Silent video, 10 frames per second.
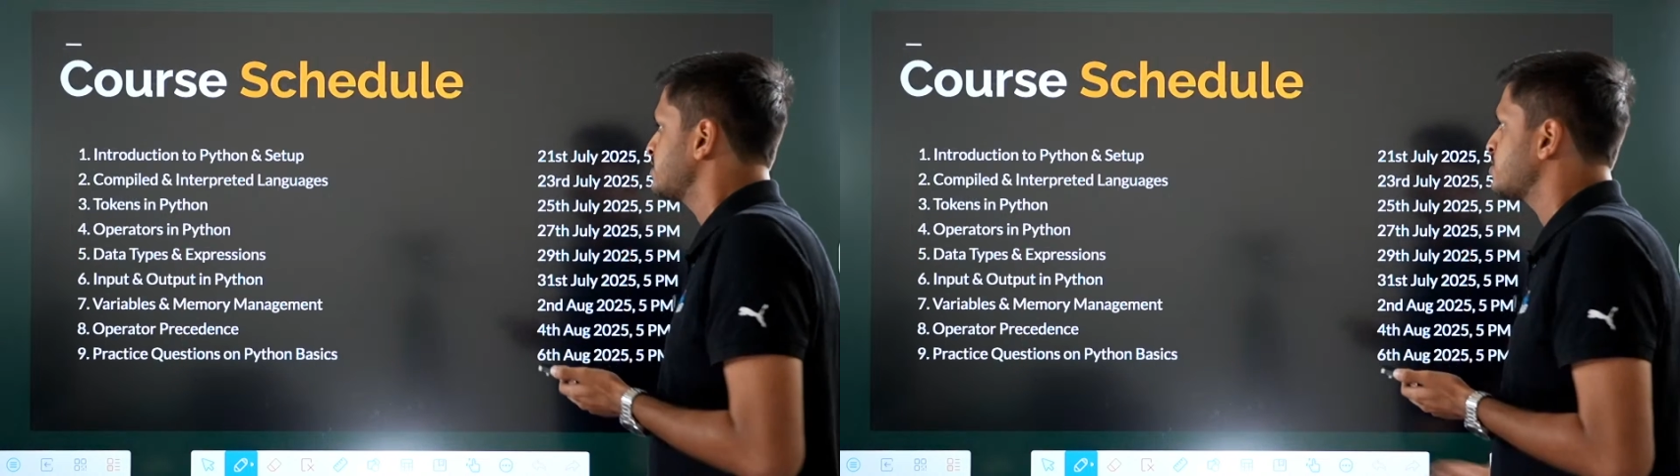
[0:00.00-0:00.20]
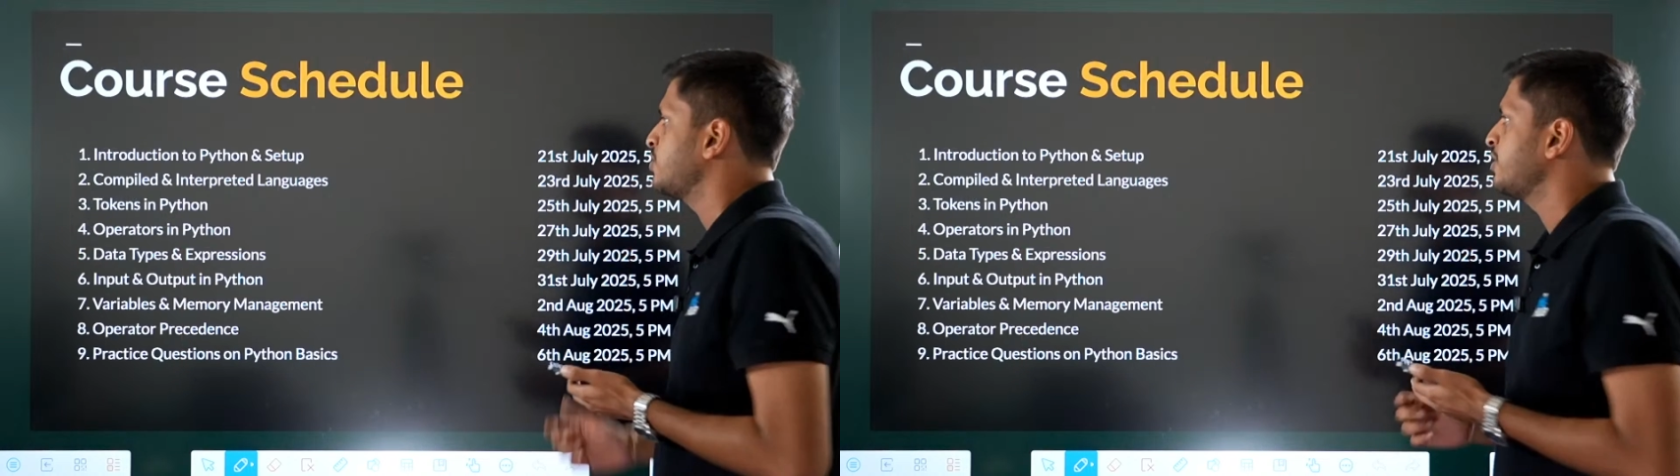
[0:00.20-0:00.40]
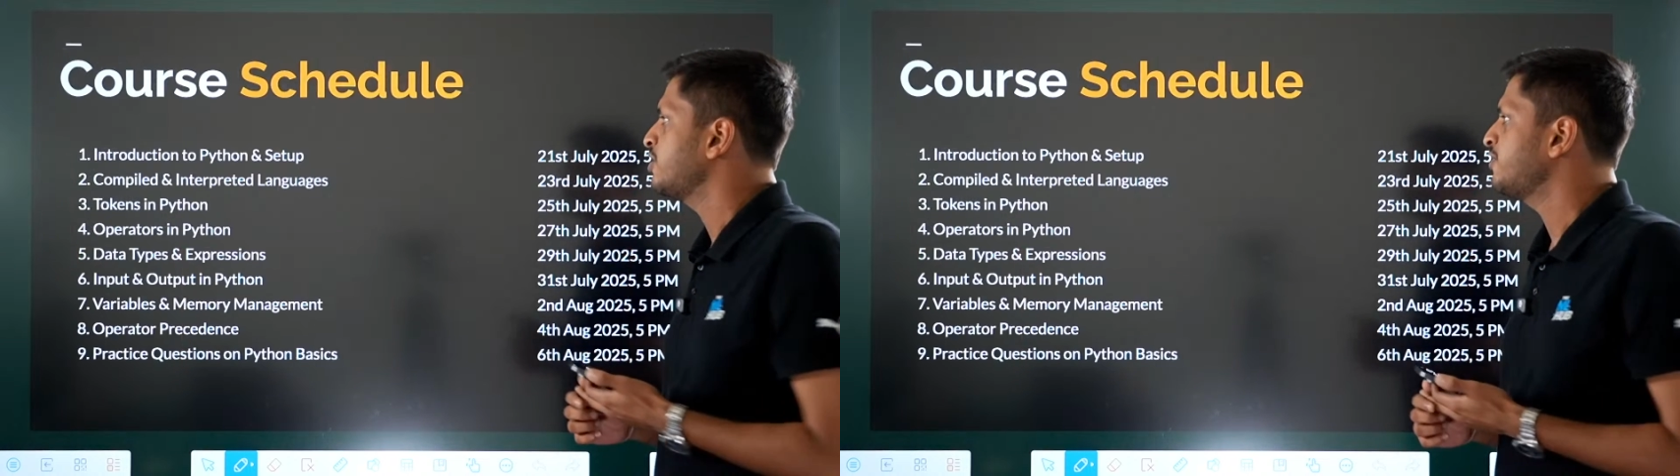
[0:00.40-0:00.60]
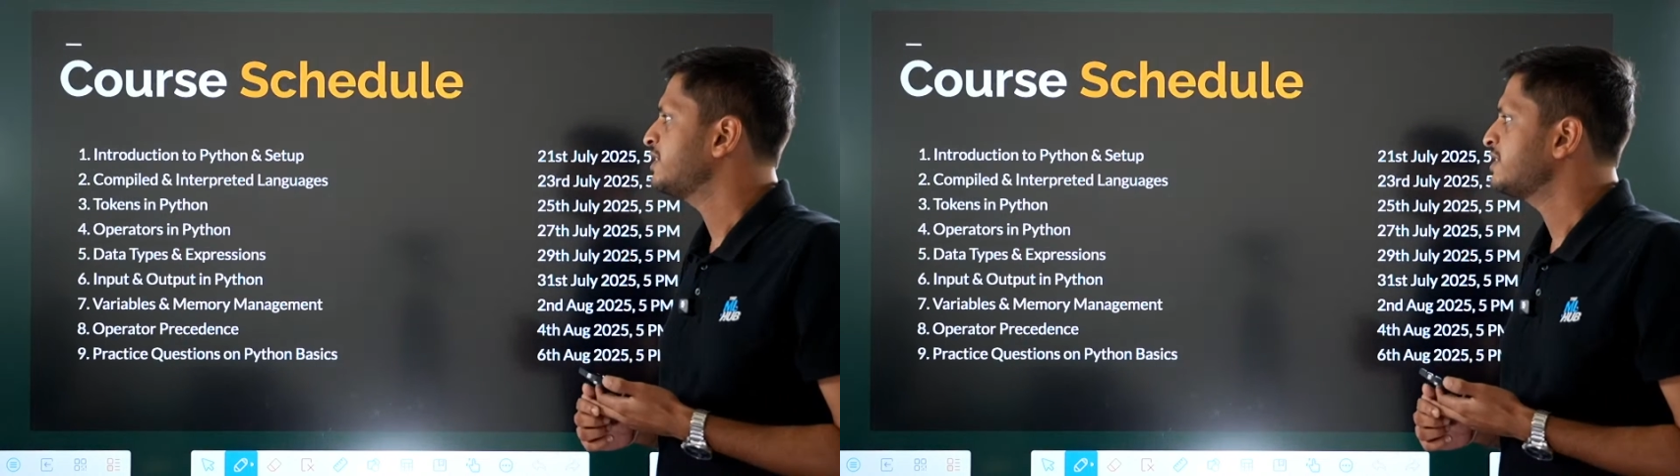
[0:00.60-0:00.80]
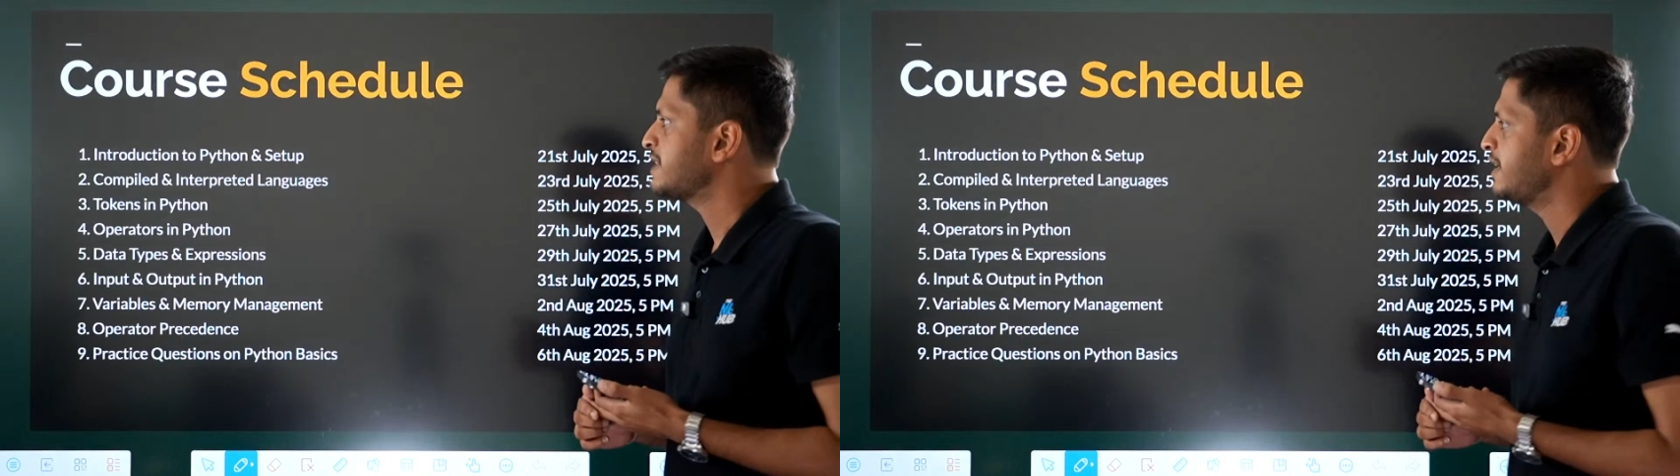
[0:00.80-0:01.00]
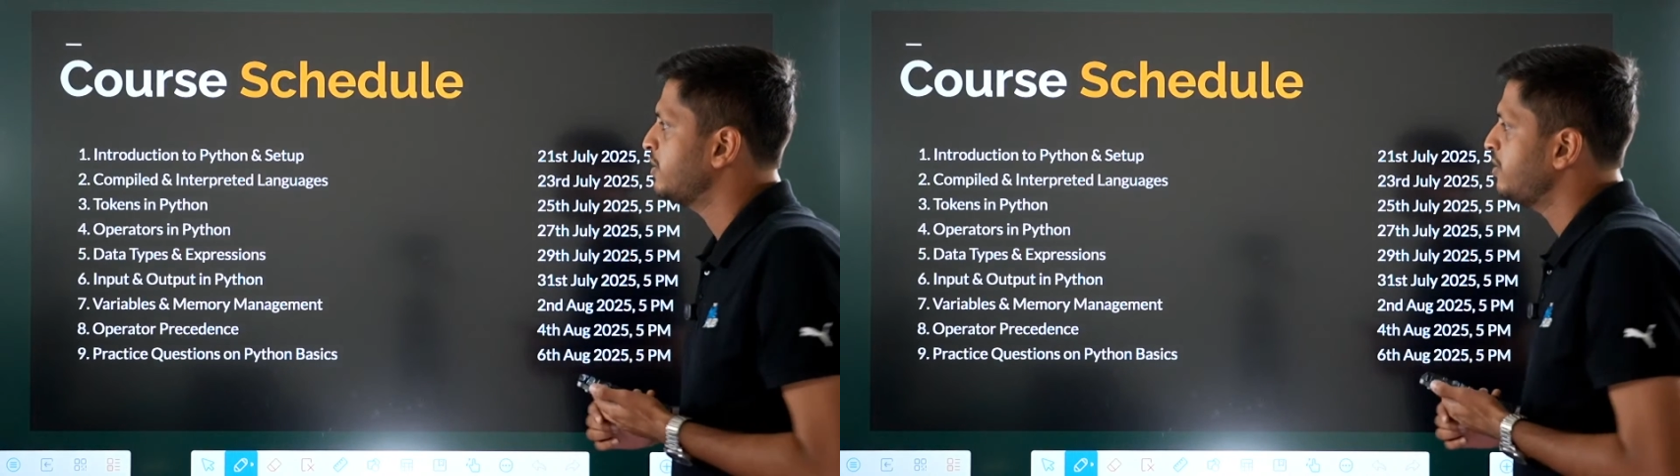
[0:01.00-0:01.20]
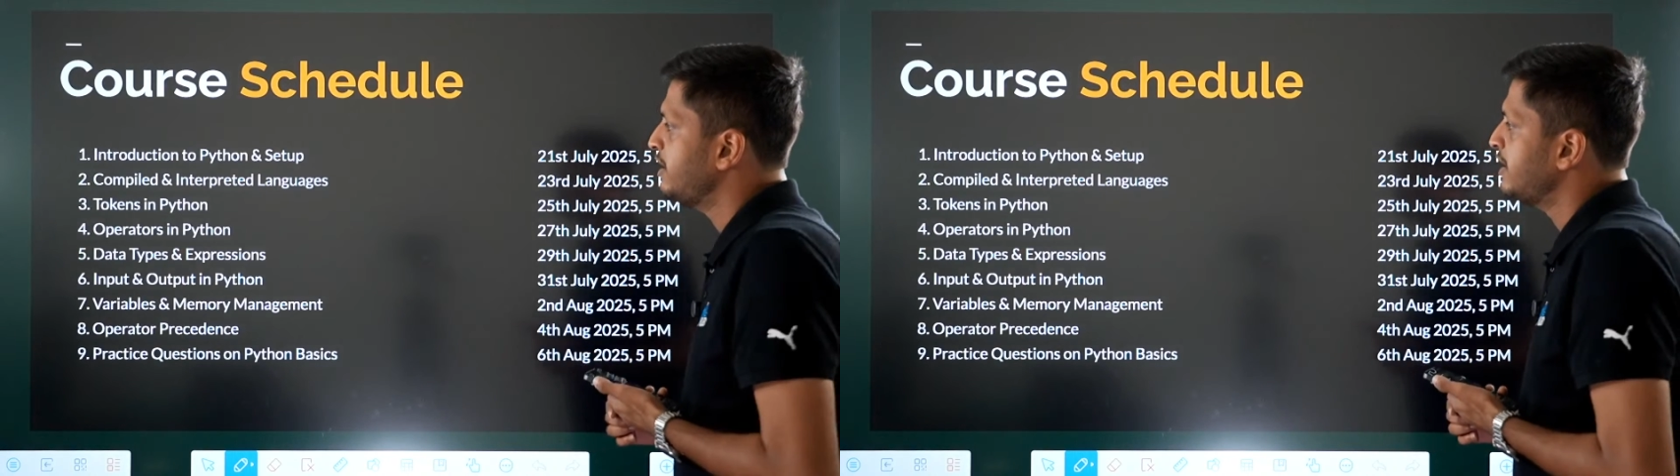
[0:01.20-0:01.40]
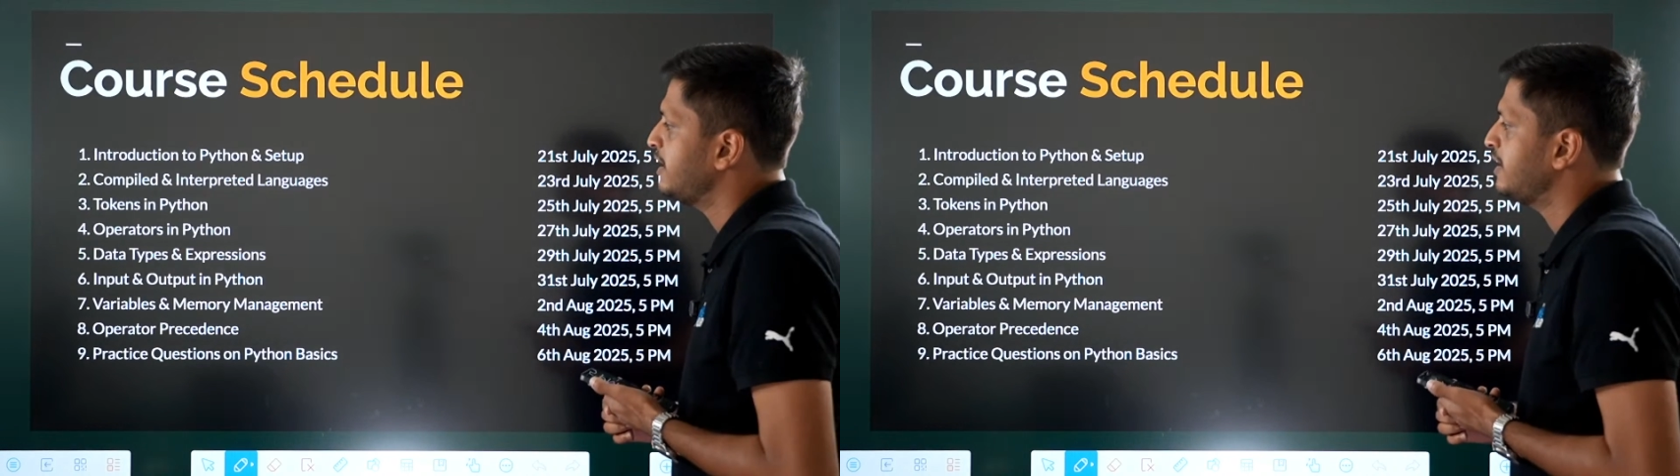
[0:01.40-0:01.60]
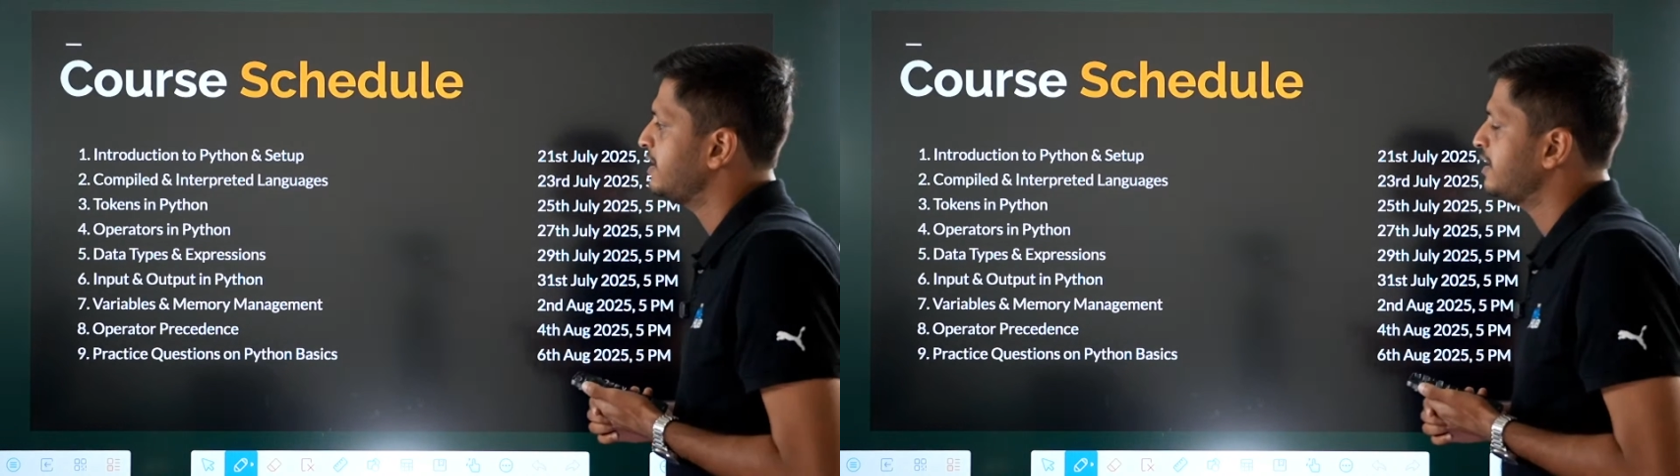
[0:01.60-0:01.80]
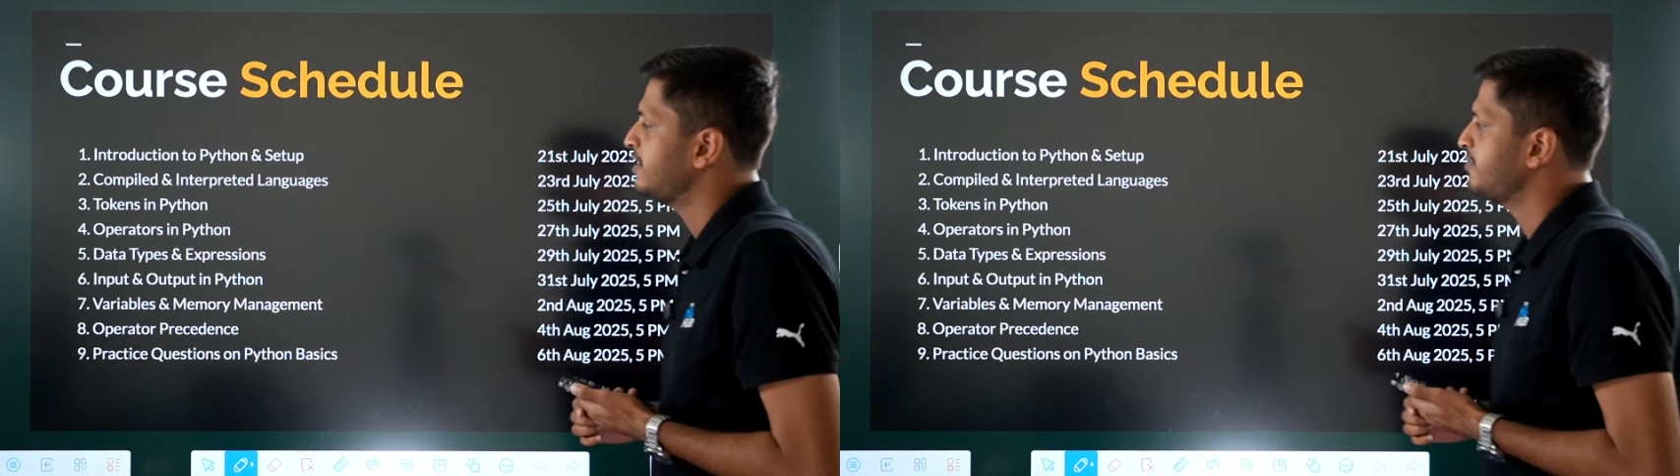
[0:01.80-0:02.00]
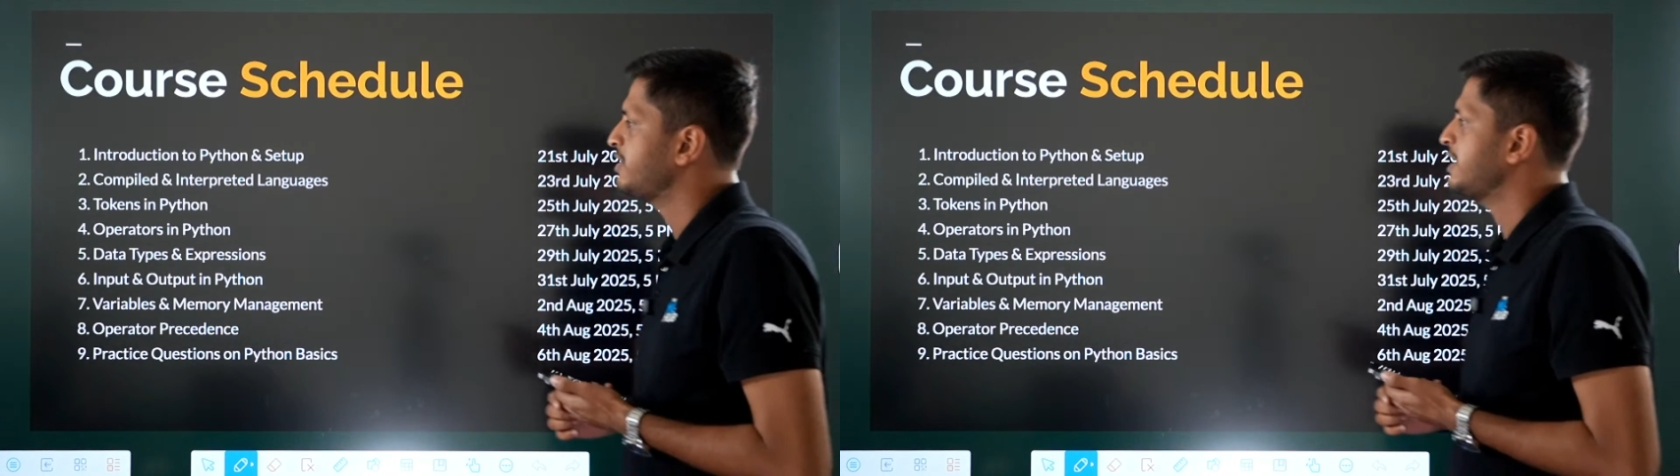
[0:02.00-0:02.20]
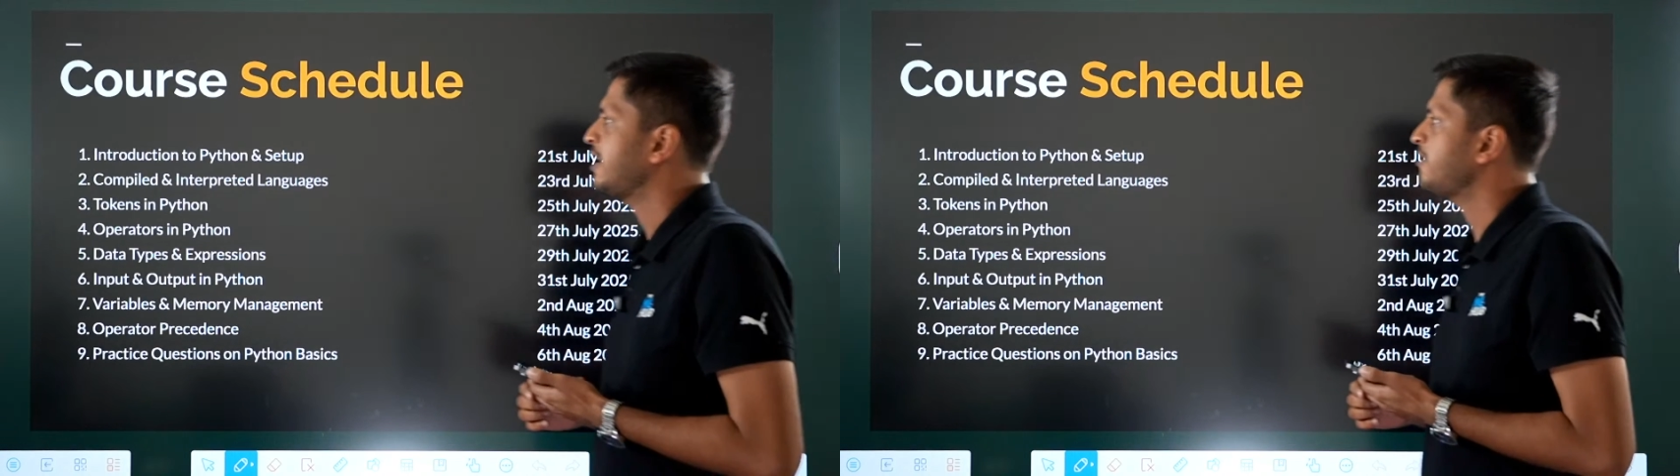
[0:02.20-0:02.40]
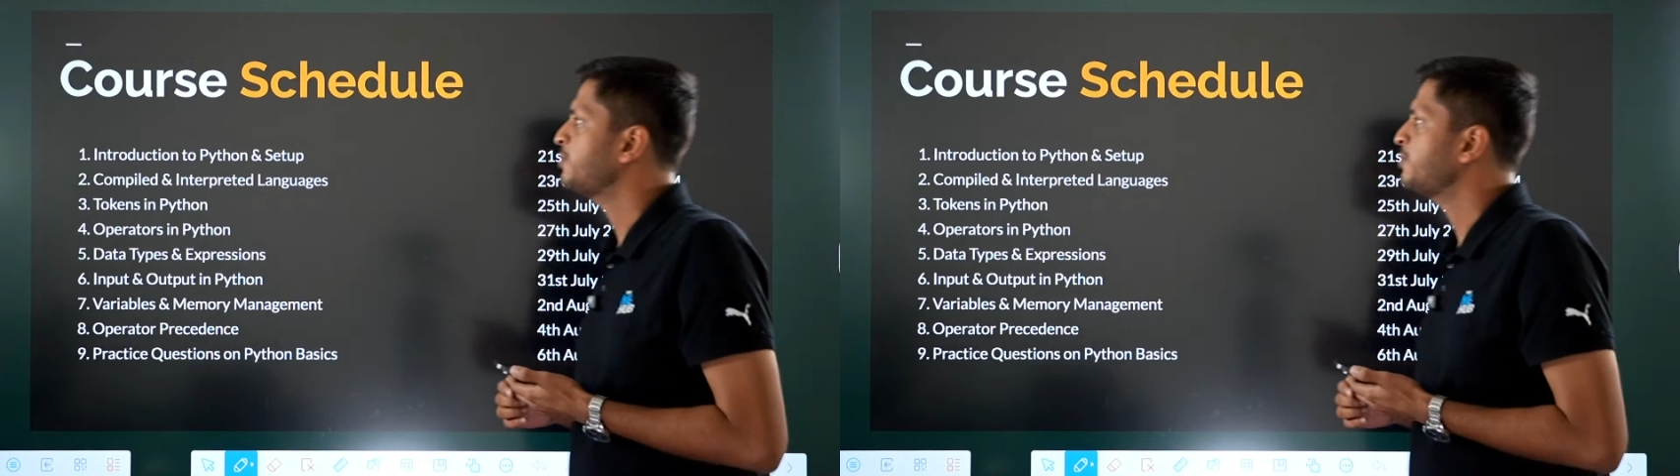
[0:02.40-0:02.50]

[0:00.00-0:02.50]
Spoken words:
going over the schedule, we have